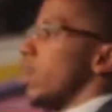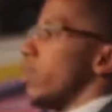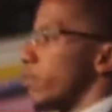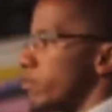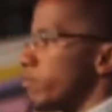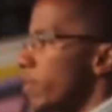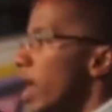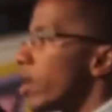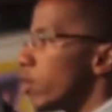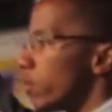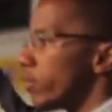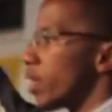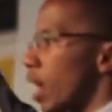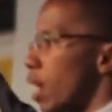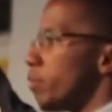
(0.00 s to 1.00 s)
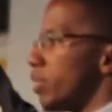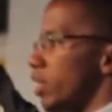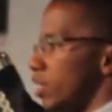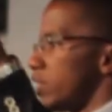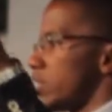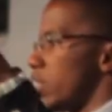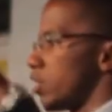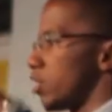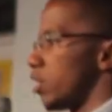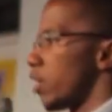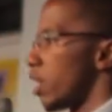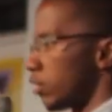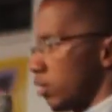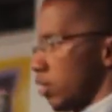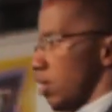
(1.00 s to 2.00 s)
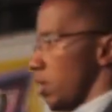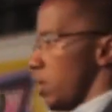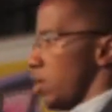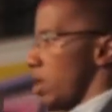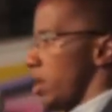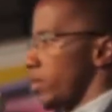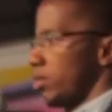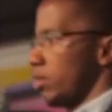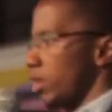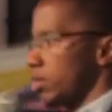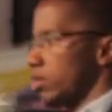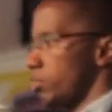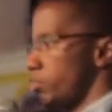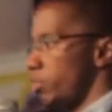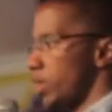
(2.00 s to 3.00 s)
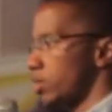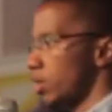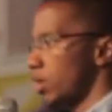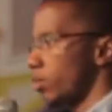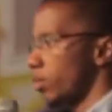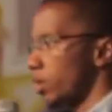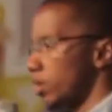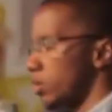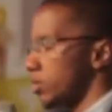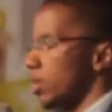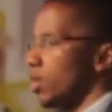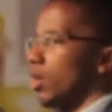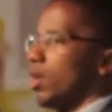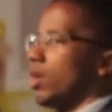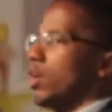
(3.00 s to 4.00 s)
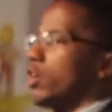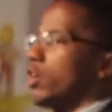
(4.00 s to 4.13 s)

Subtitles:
is now the value of the company essentially, right? And that's basically what it is.